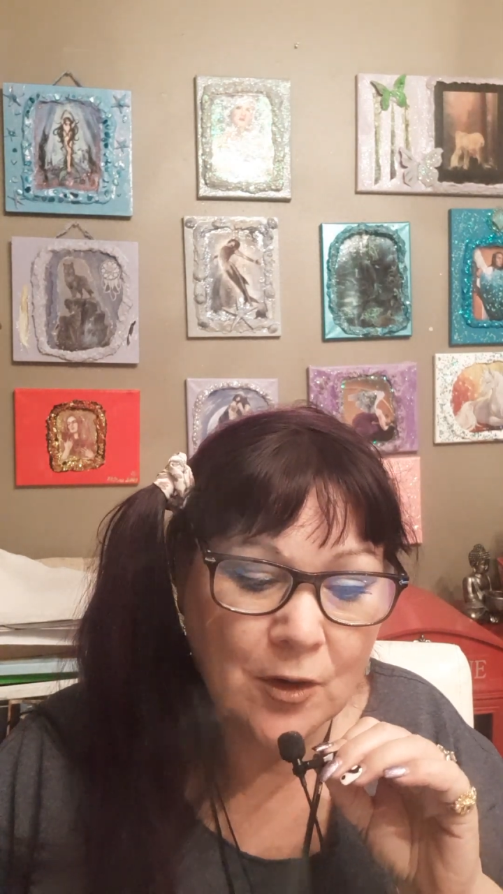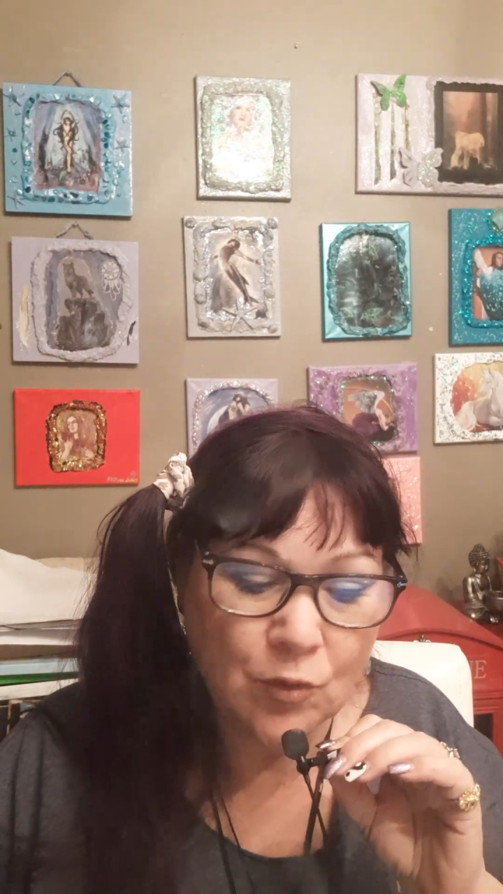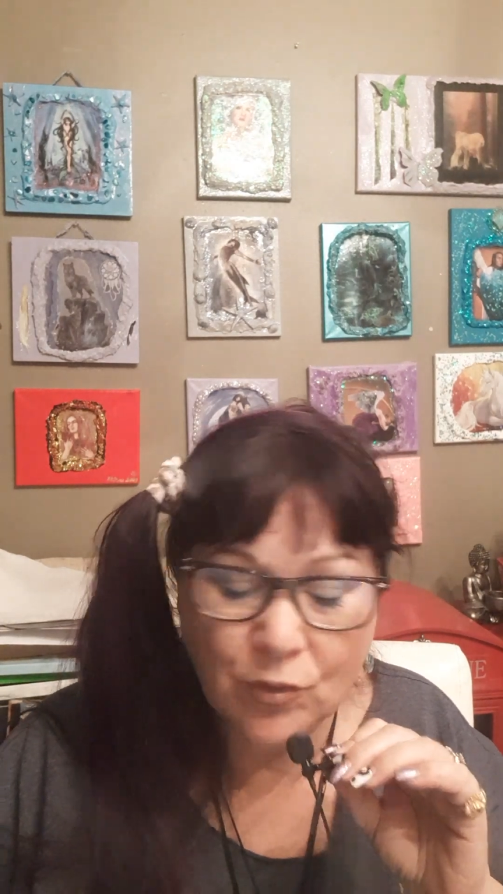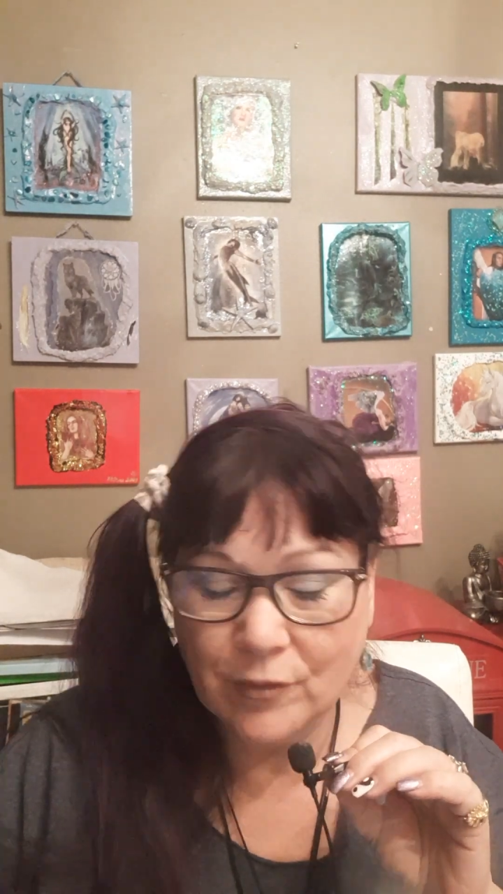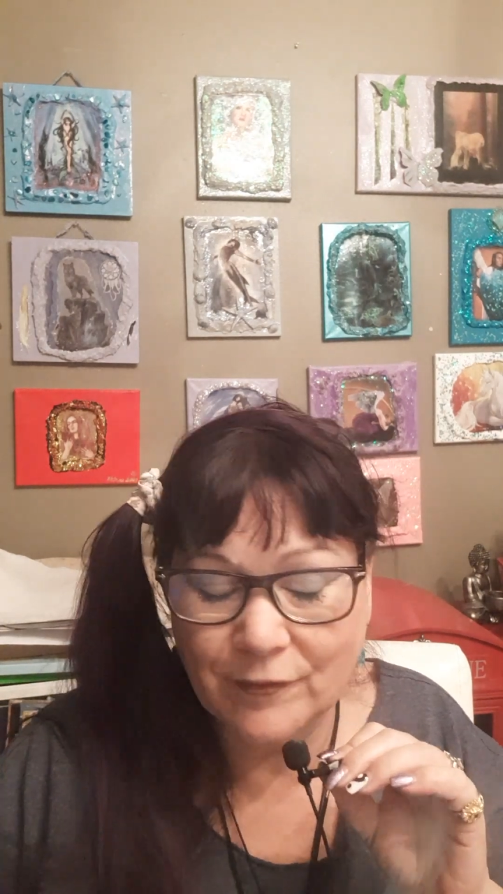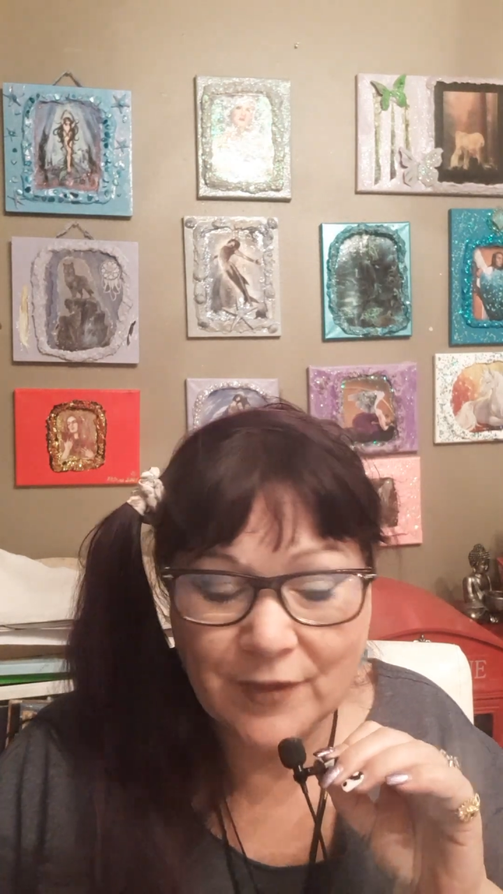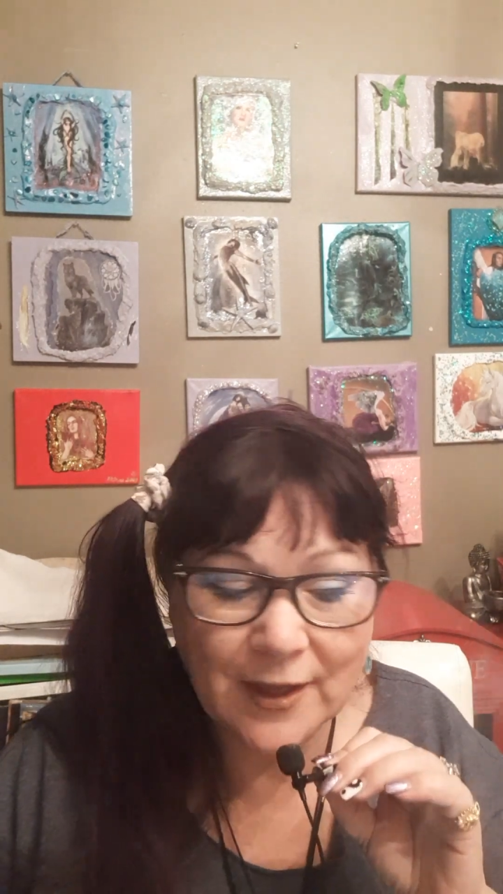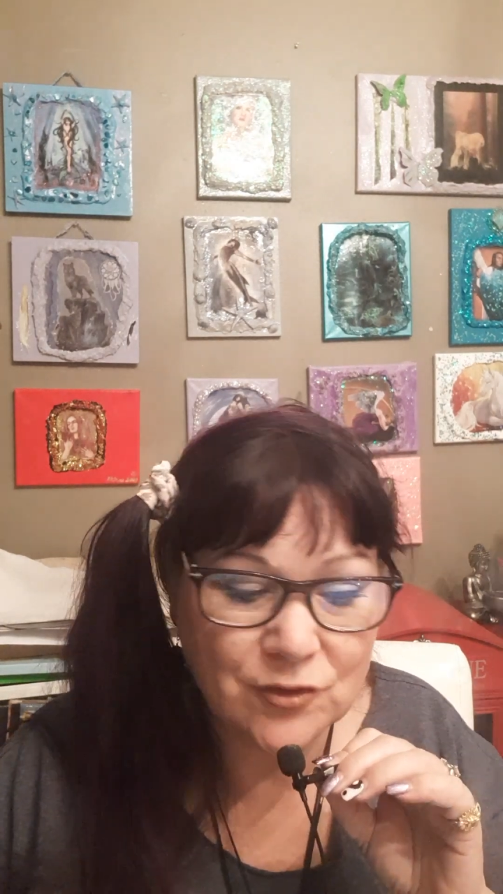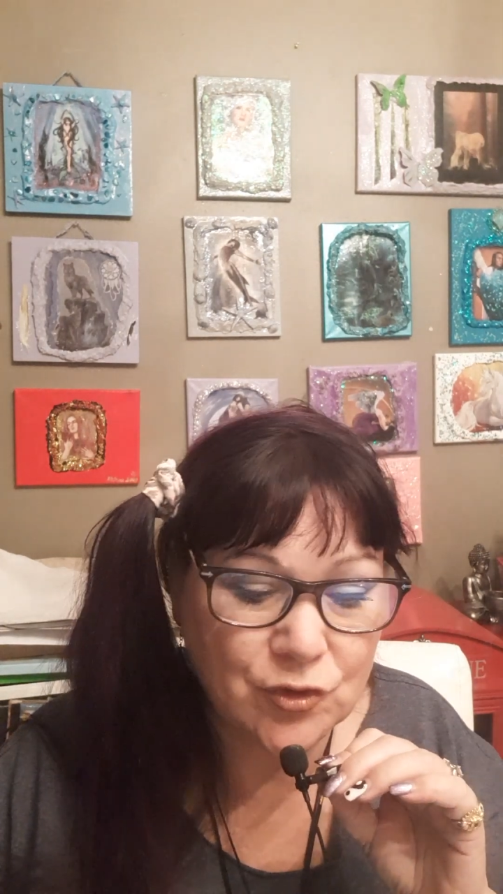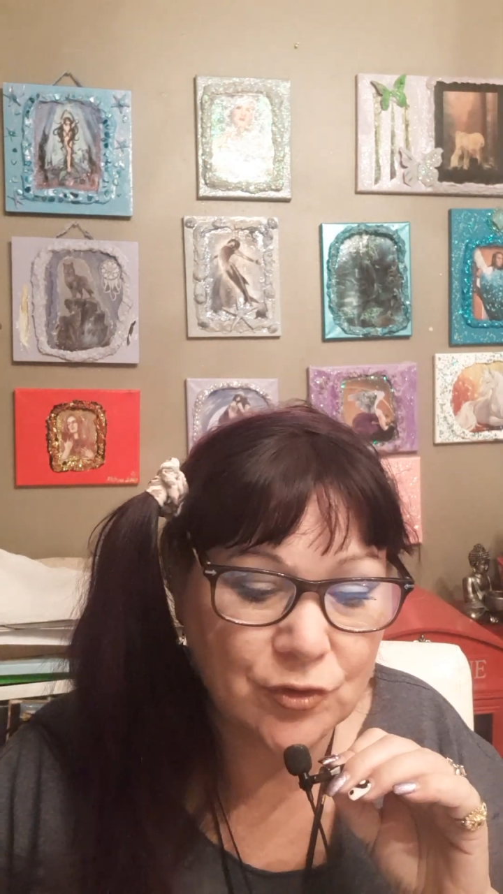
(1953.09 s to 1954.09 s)
or if
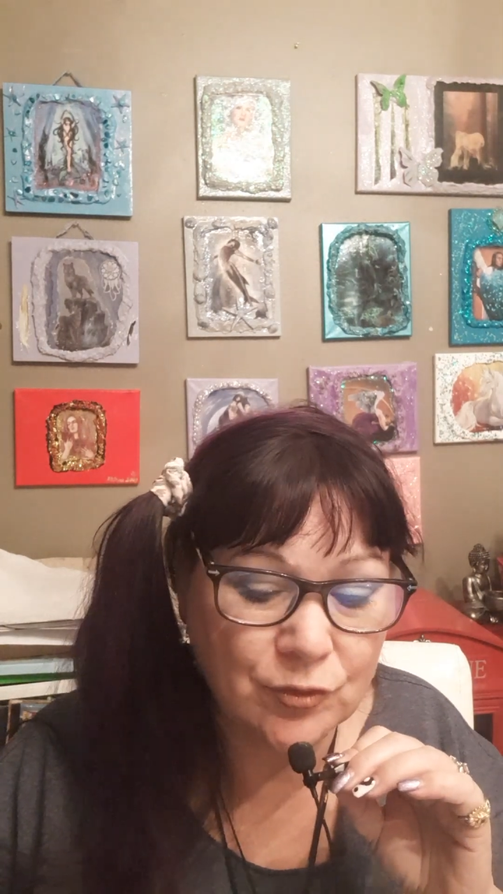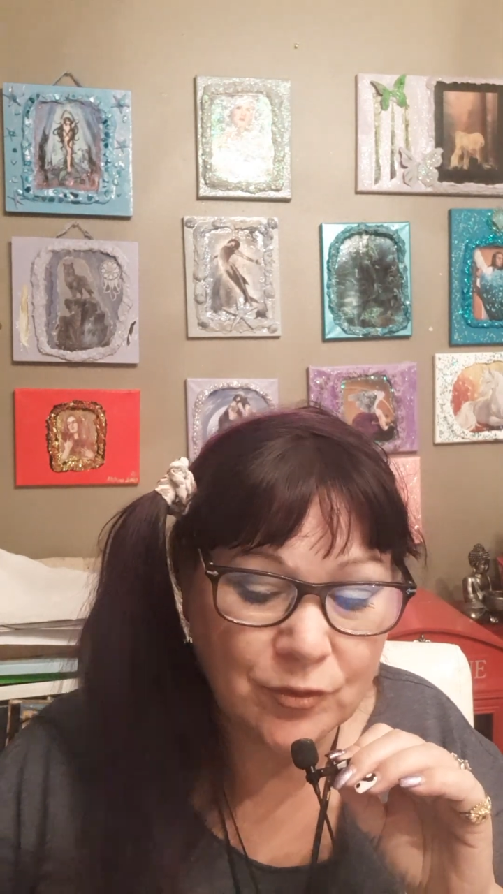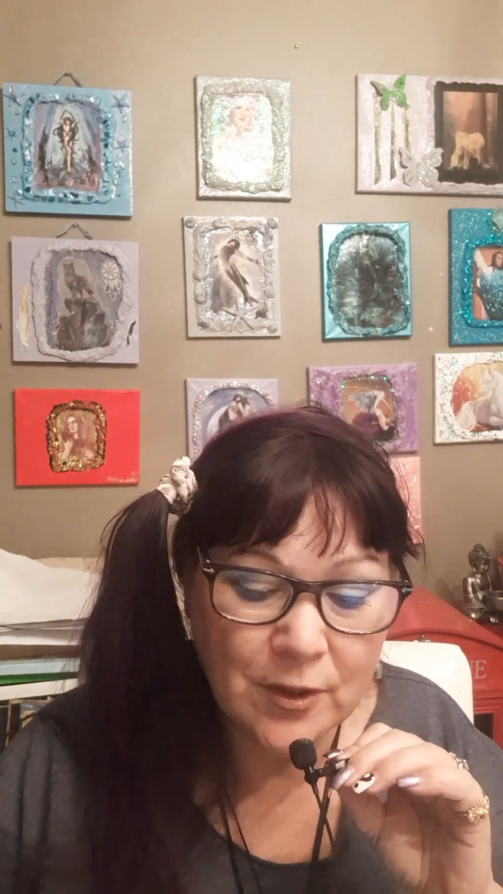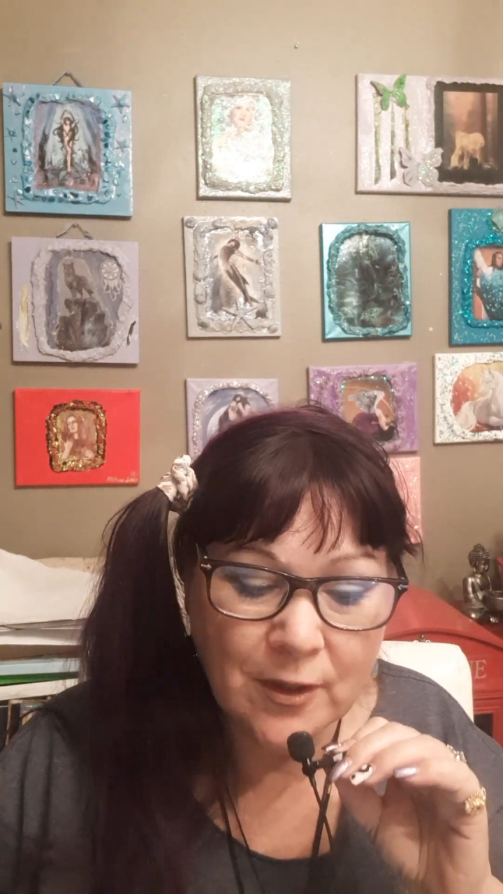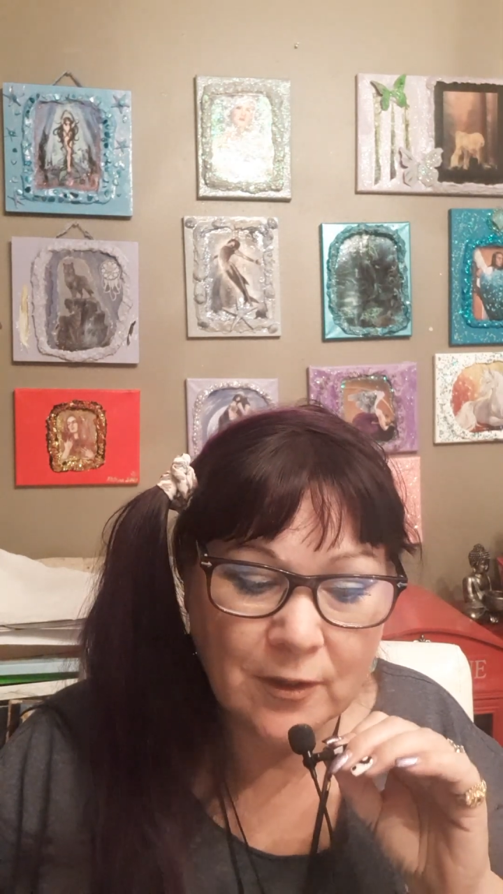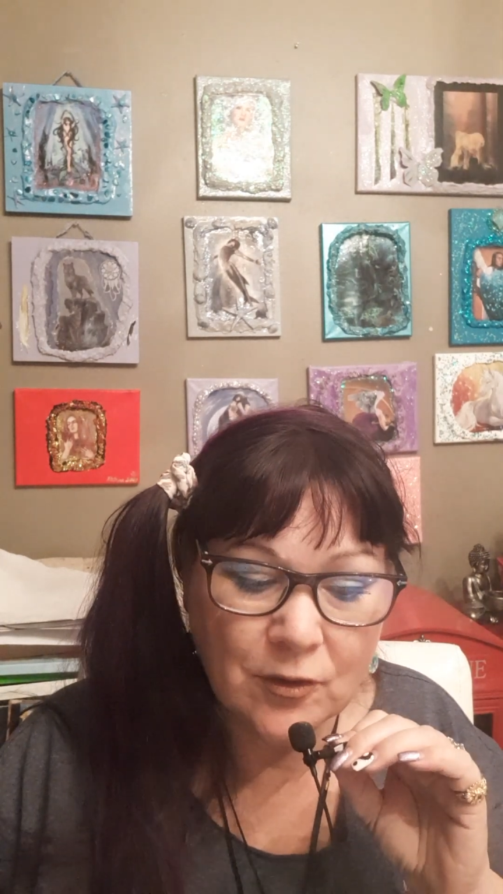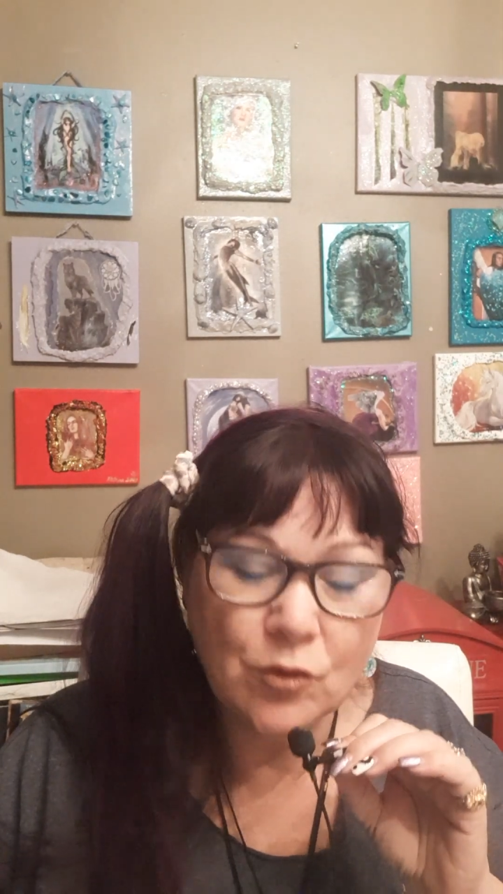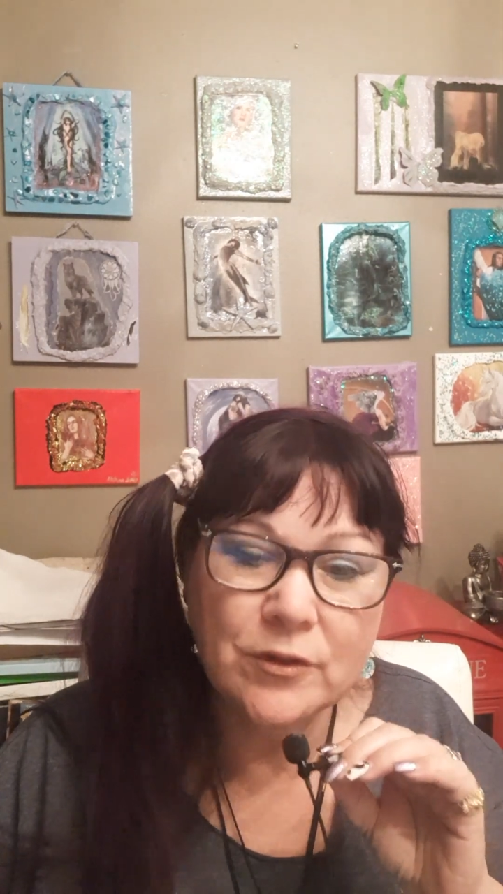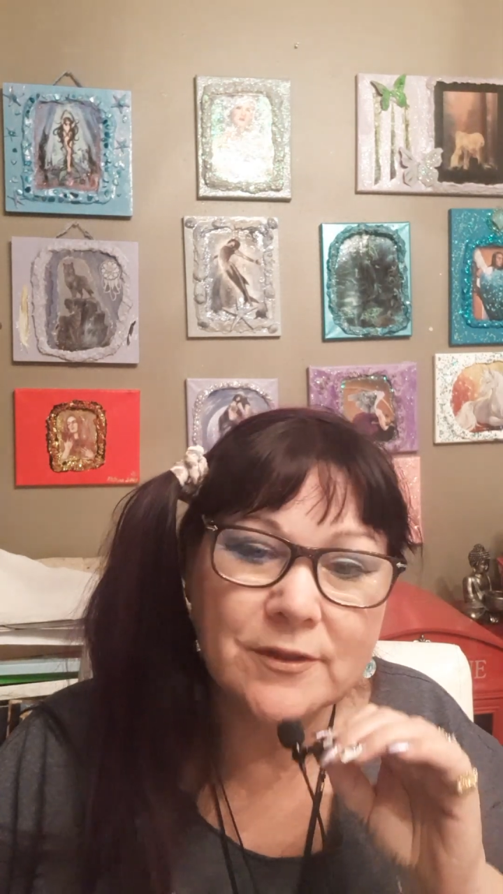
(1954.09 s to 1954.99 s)
that's you, go to